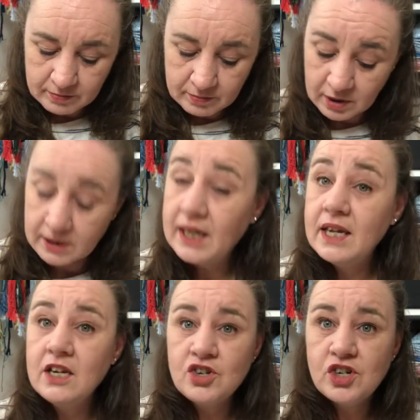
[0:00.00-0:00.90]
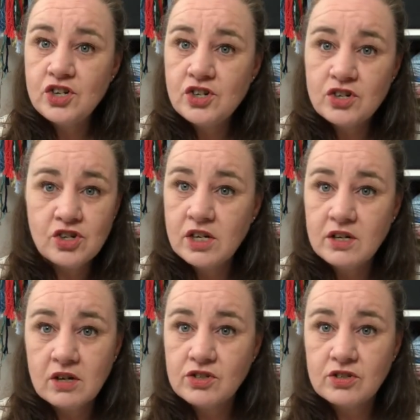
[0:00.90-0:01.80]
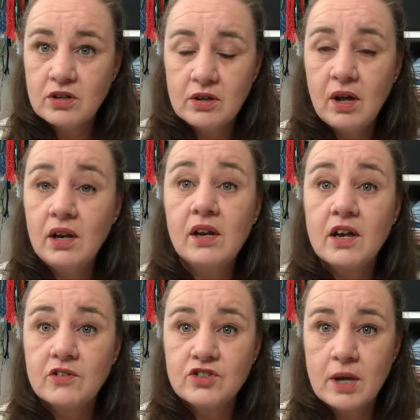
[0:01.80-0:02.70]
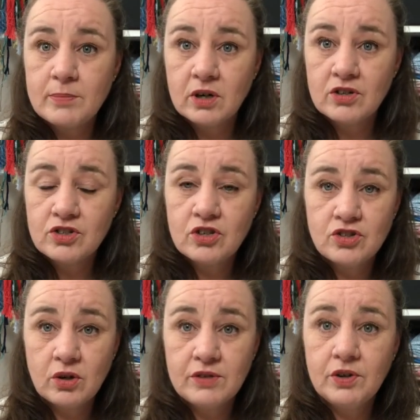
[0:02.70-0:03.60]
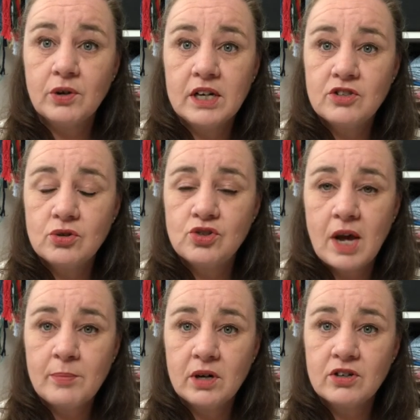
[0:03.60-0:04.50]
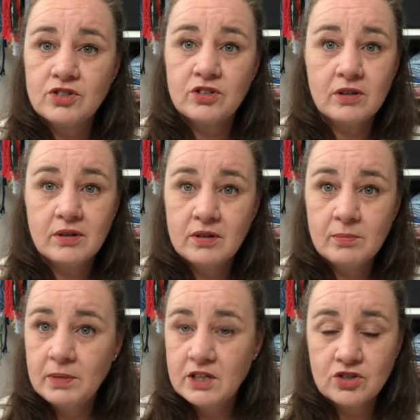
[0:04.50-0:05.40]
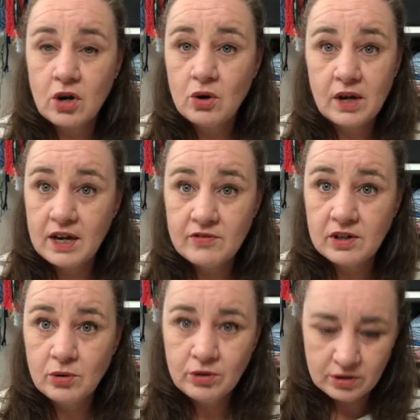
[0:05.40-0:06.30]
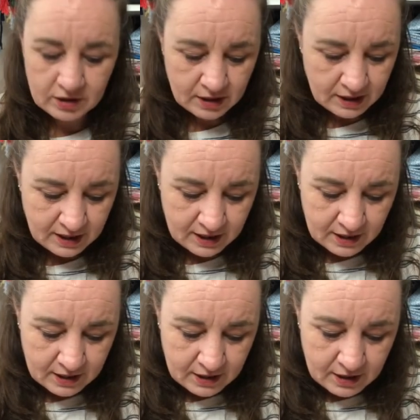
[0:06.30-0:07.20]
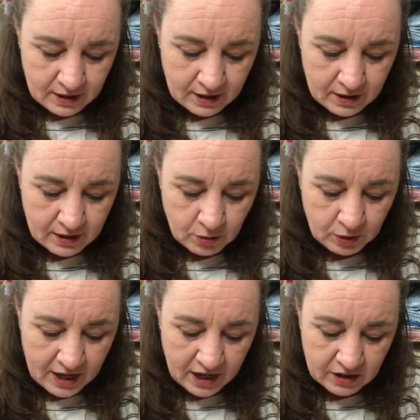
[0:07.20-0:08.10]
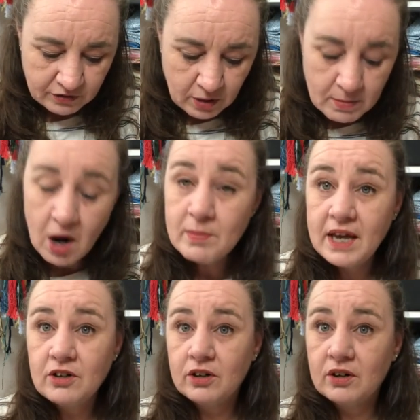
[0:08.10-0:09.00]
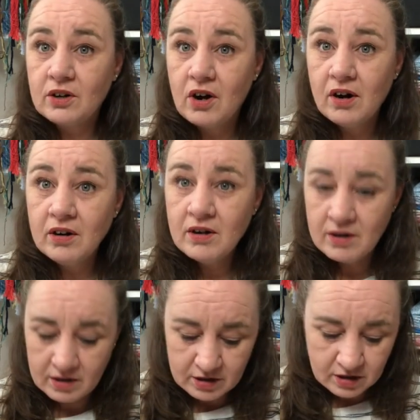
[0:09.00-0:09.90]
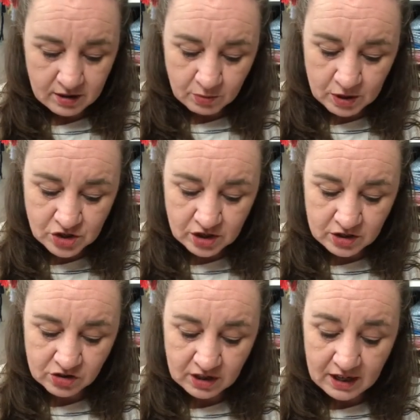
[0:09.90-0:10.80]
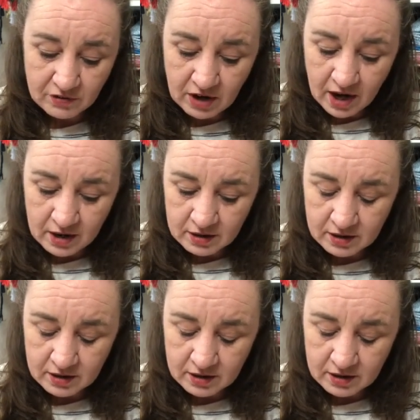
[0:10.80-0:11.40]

But Nikki, she does a lot of samplers. So if you're into samplers, please go and have a look. We have A Mom and Her Car, which is Eva.